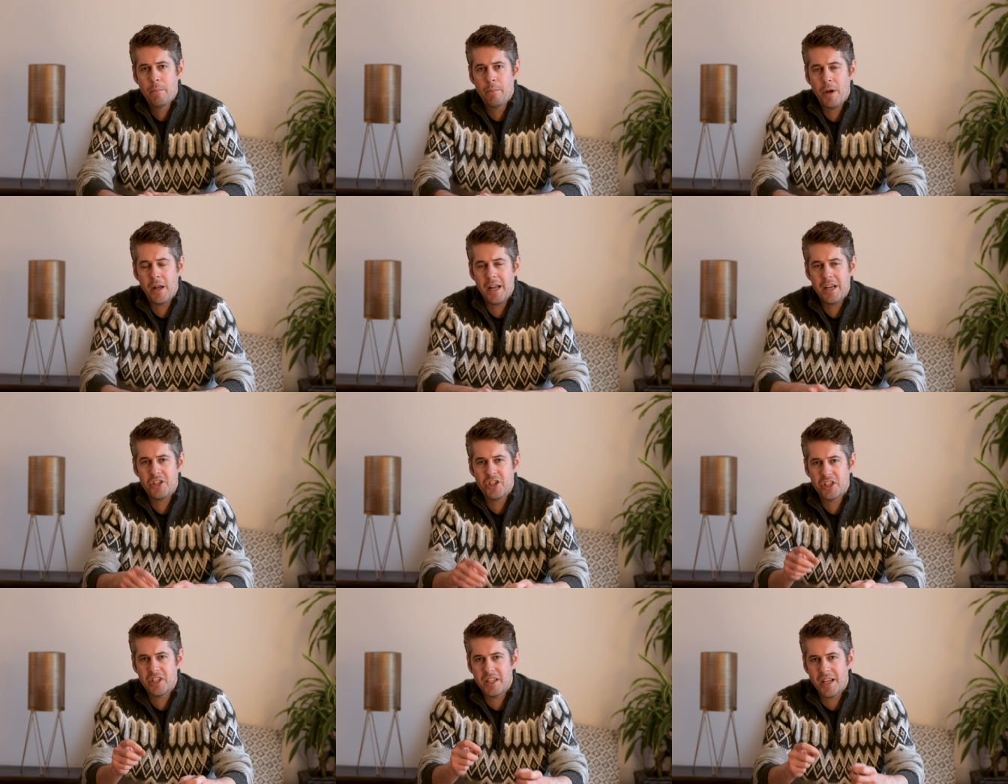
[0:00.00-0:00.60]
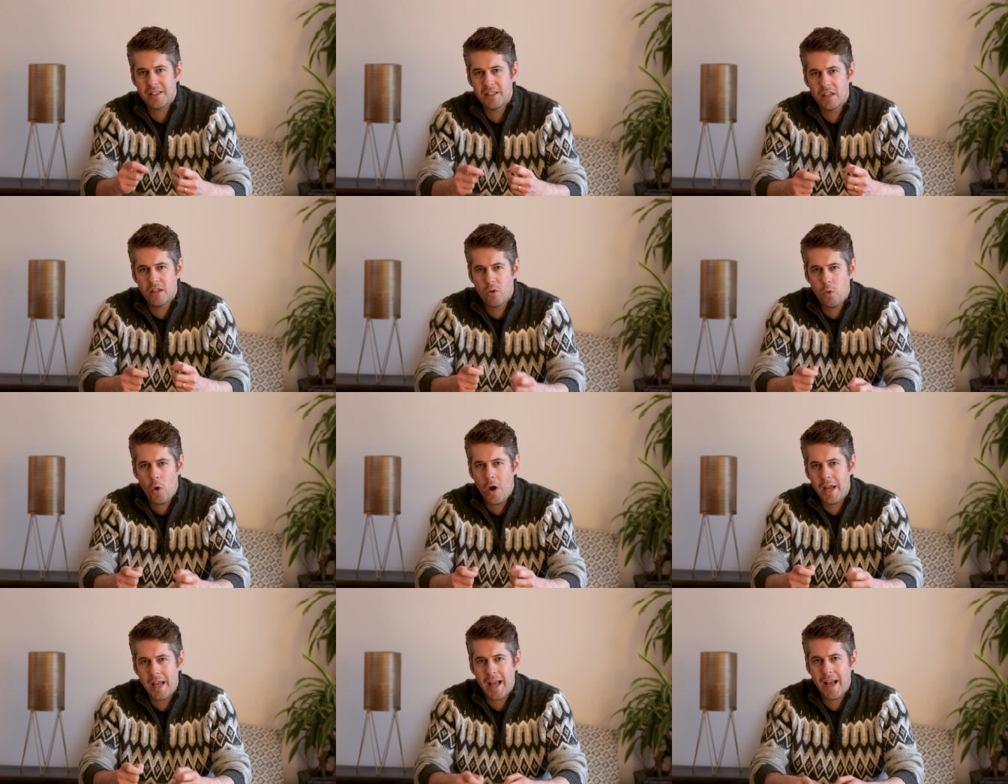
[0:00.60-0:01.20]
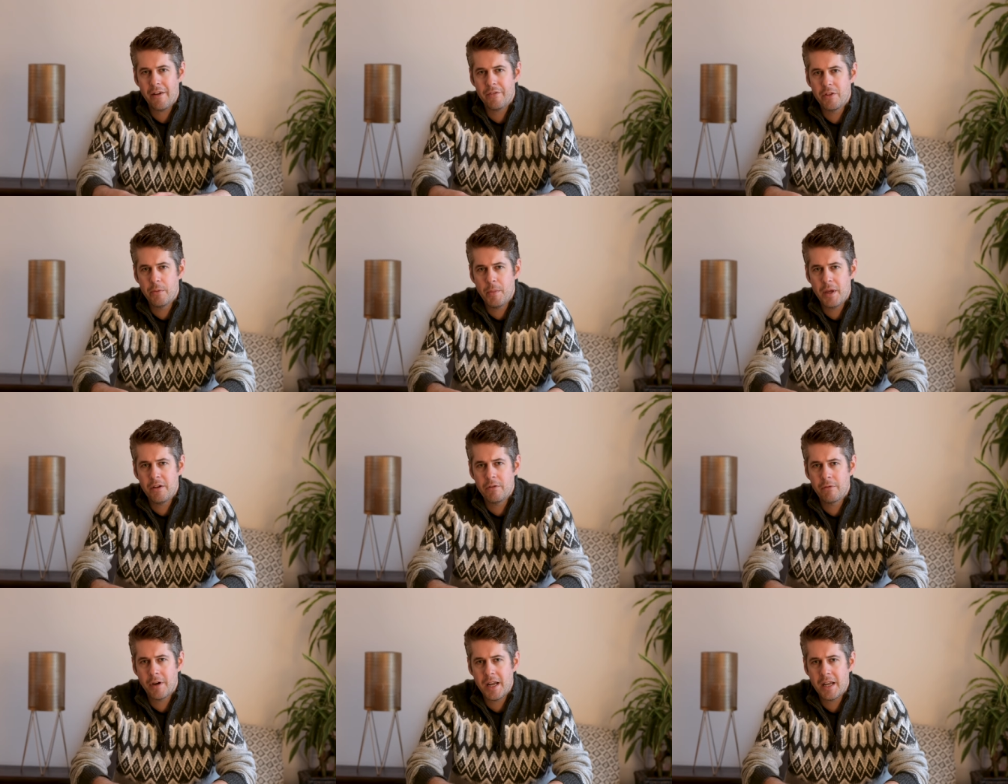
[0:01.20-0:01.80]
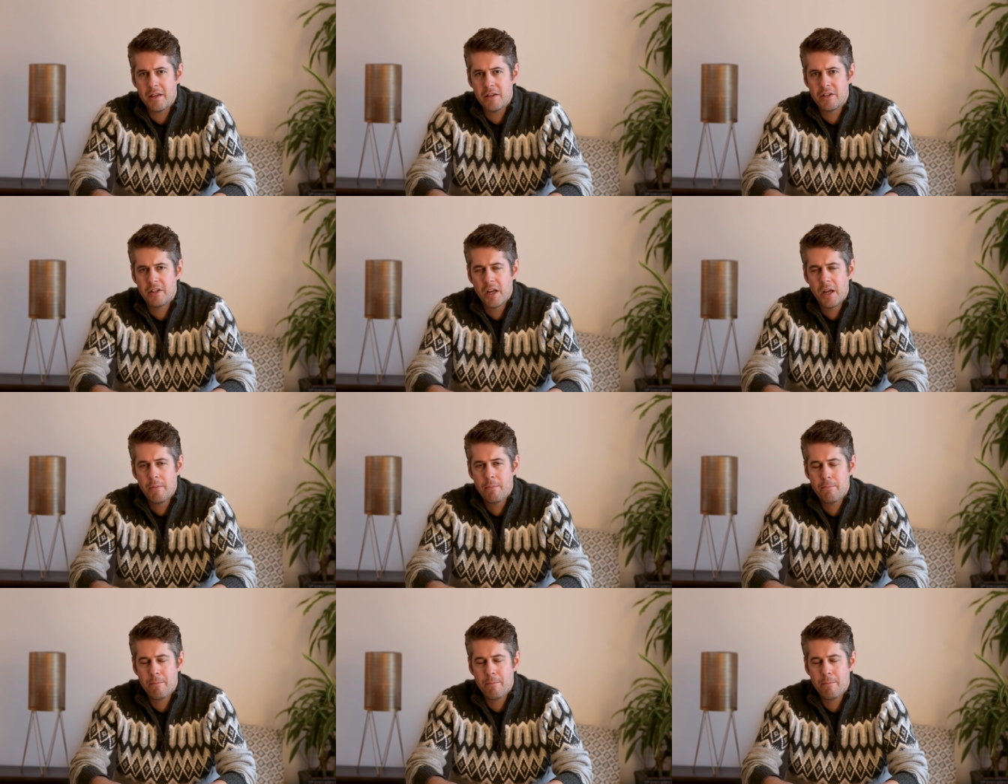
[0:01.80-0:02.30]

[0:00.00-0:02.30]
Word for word: but it just doesn't quite have the mid-range